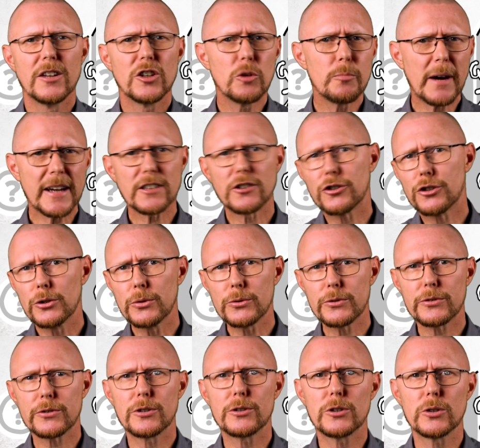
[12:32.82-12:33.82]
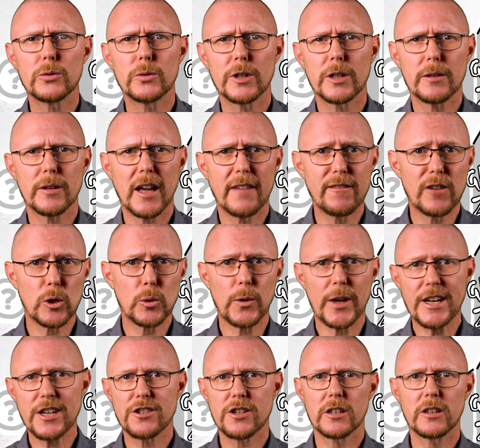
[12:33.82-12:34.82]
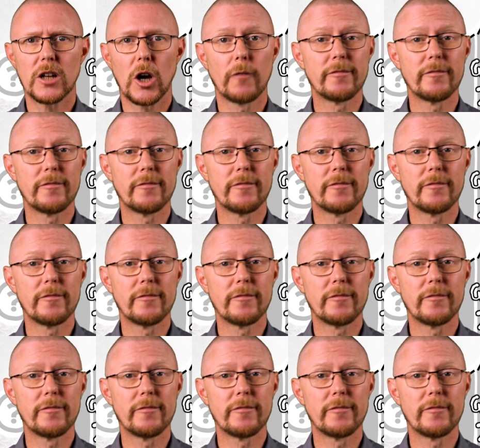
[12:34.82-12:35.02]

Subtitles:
You might choose to do an evaluation